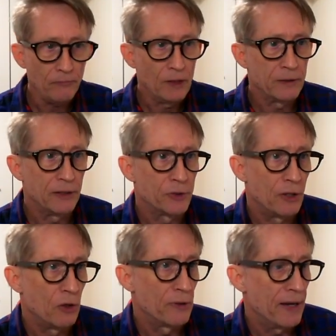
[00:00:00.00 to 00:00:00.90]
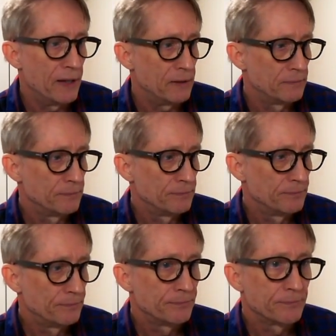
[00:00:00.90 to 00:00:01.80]
I'm going to draw that.
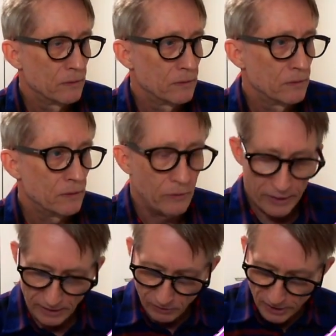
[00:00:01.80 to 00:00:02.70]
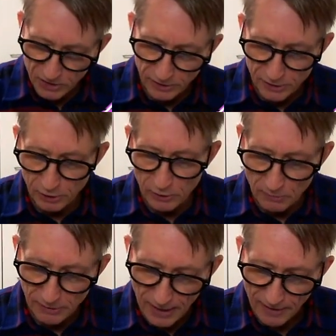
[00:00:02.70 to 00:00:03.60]
All right, and what it's going to do, I'm
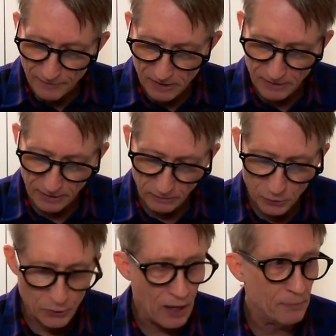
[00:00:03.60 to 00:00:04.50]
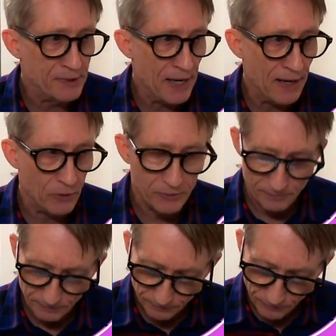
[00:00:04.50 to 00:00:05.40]
going to have this thing drop down
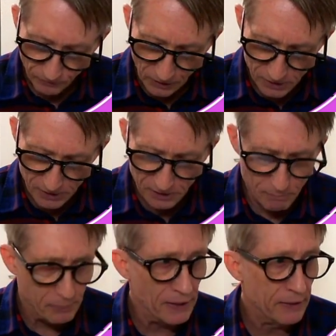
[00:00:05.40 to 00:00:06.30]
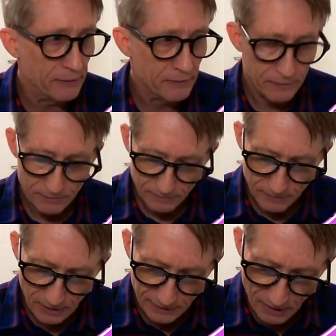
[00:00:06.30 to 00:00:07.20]
just a bit,
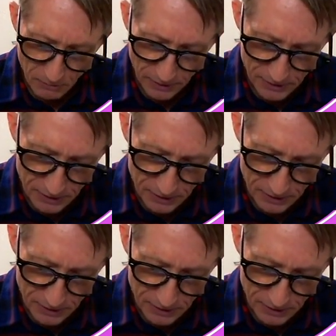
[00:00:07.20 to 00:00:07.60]
not that much.